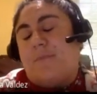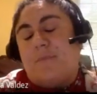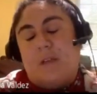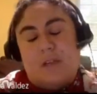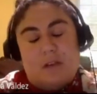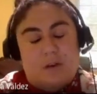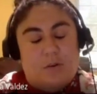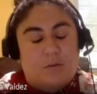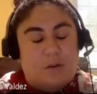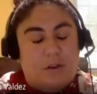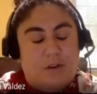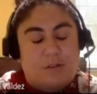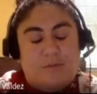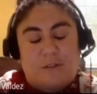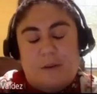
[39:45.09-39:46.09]

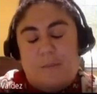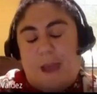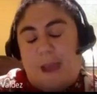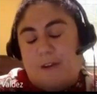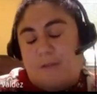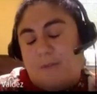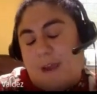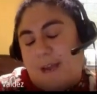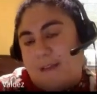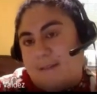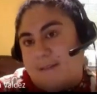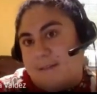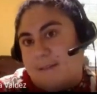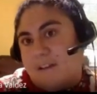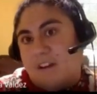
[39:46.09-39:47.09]
neurofeedback
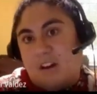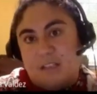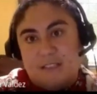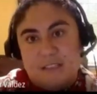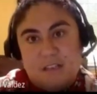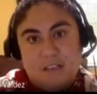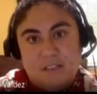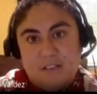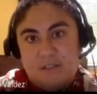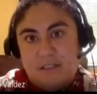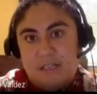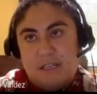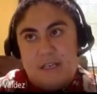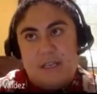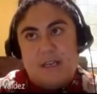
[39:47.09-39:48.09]
rates across the
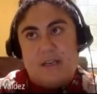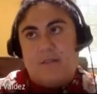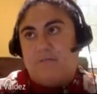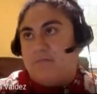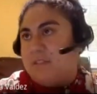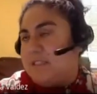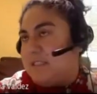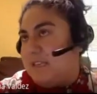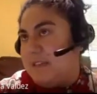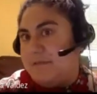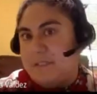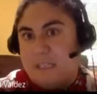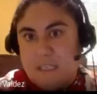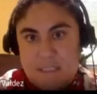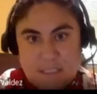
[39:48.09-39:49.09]
country, the state of
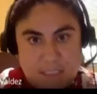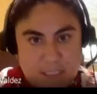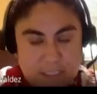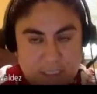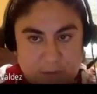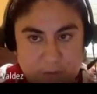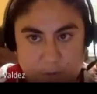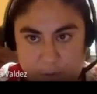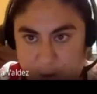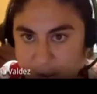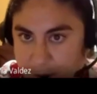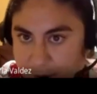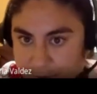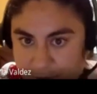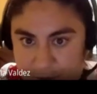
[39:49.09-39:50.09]
Tennessee,
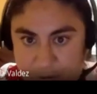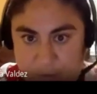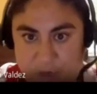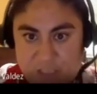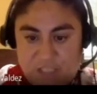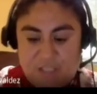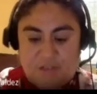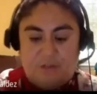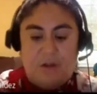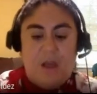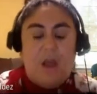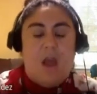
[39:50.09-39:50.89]
however you want to.